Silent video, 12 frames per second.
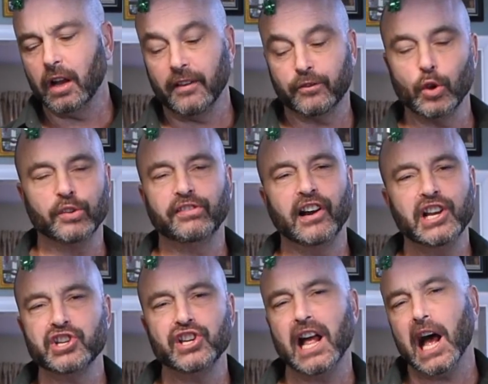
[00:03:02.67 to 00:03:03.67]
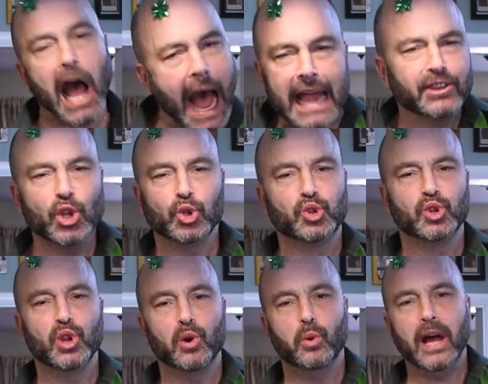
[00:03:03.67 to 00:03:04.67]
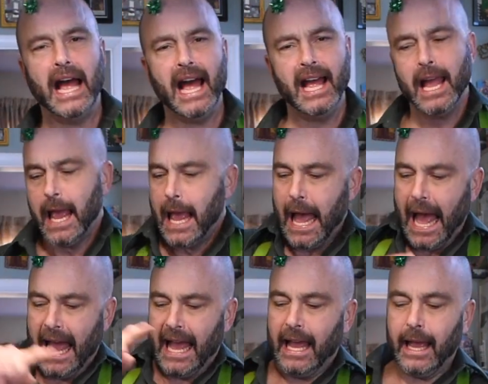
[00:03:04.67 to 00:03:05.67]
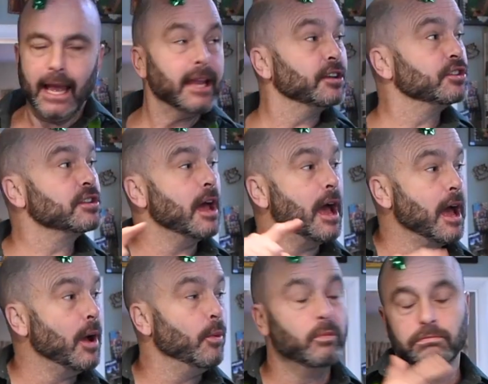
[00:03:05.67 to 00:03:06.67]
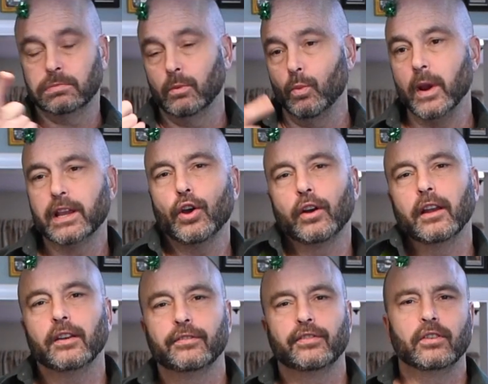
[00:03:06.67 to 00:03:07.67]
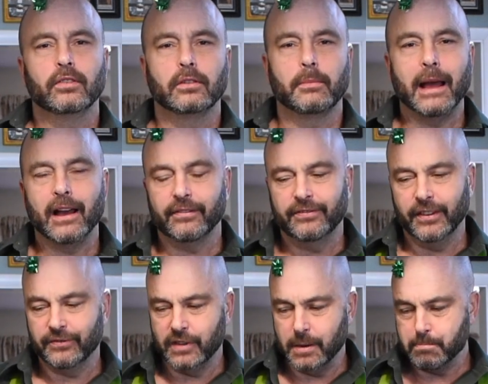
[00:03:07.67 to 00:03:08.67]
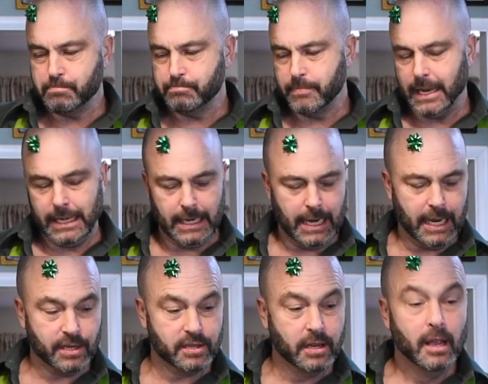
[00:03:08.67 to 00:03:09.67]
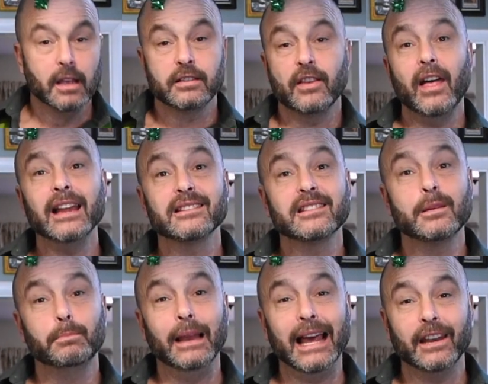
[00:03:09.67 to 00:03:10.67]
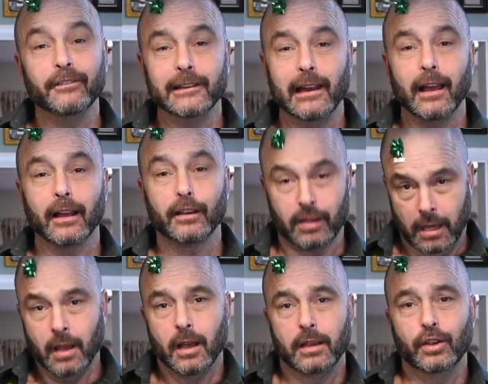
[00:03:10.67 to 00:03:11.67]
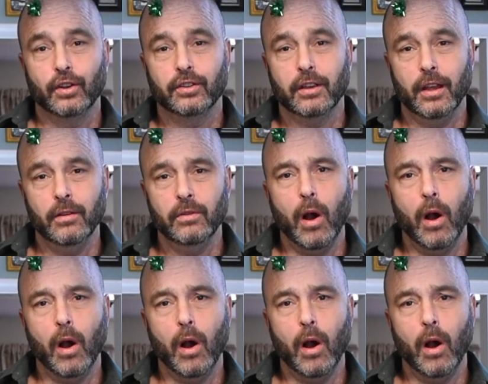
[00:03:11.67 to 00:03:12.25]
I've gone French now, I don't know why, and we cook it for about 15 minutes. So that's the plan of attack. Are you good to go?